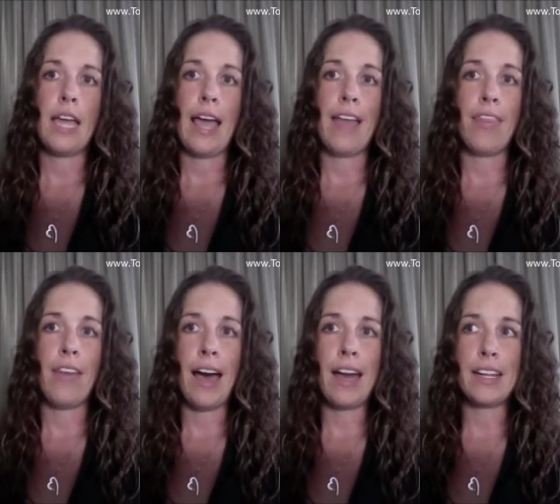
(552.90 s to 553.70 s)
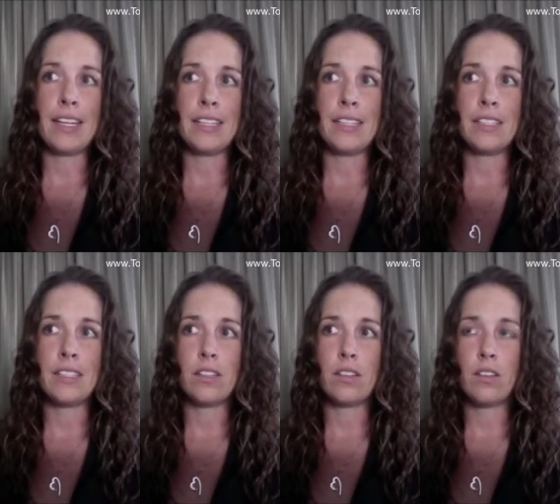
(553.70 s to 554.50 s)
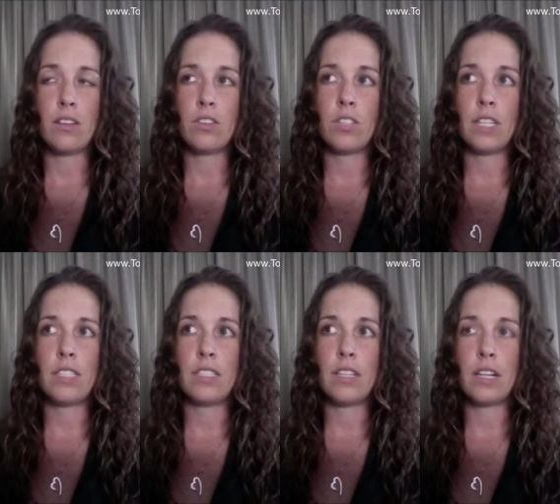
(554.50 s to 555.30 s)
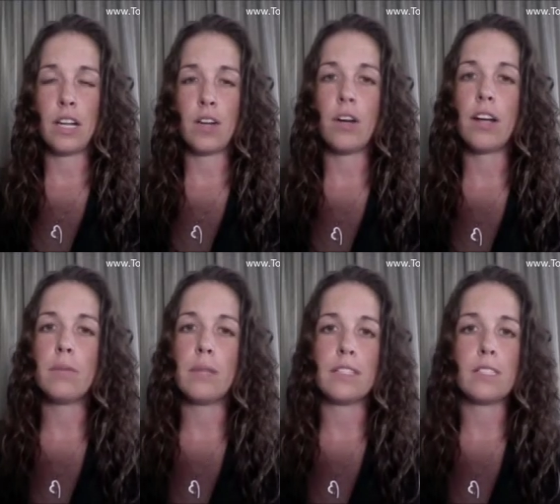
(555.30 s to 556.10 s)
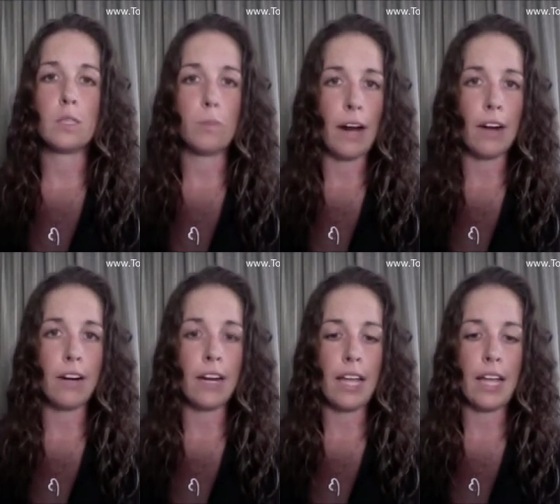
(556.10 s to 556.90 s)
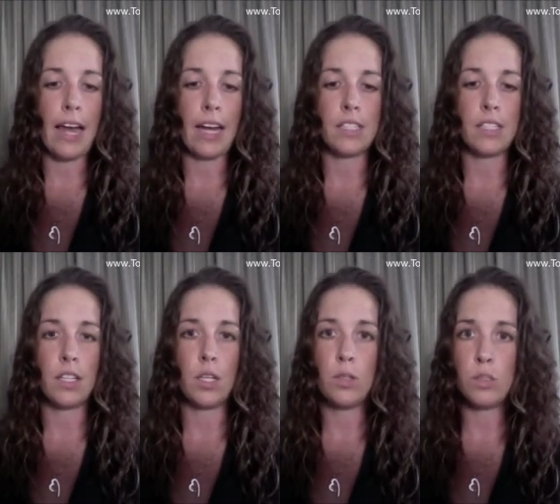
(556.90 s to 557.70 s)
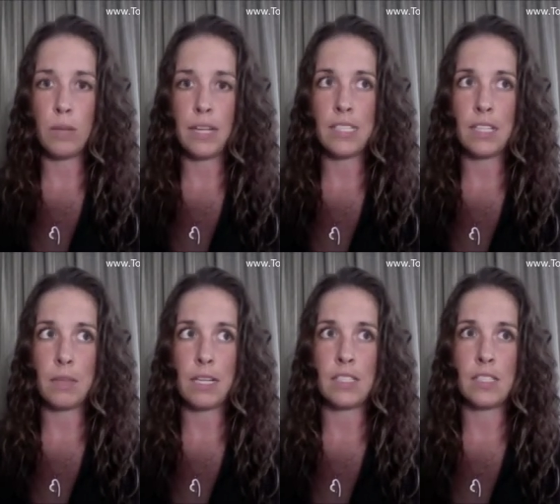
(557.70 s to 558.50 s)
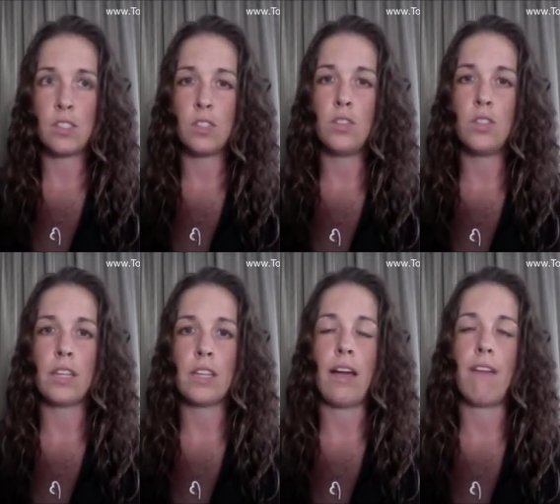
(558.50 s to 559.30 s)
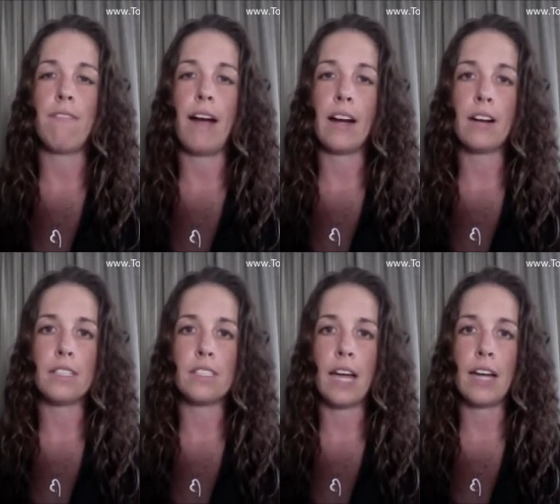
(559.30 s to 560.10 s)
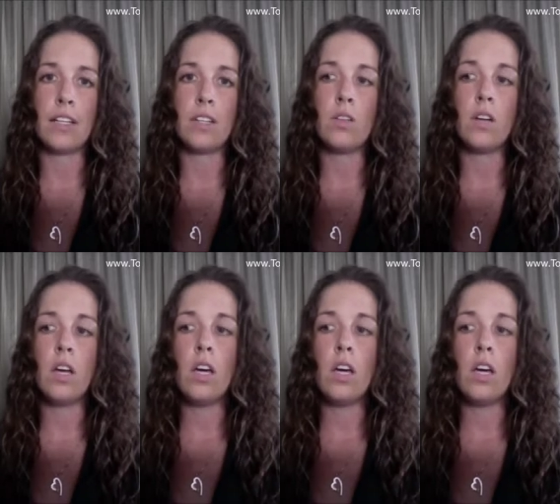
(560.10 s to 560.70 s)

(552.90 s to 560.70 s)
And that is just incredibly inspiring, and it's a huge blessing, because as soon as you get that fire inside you,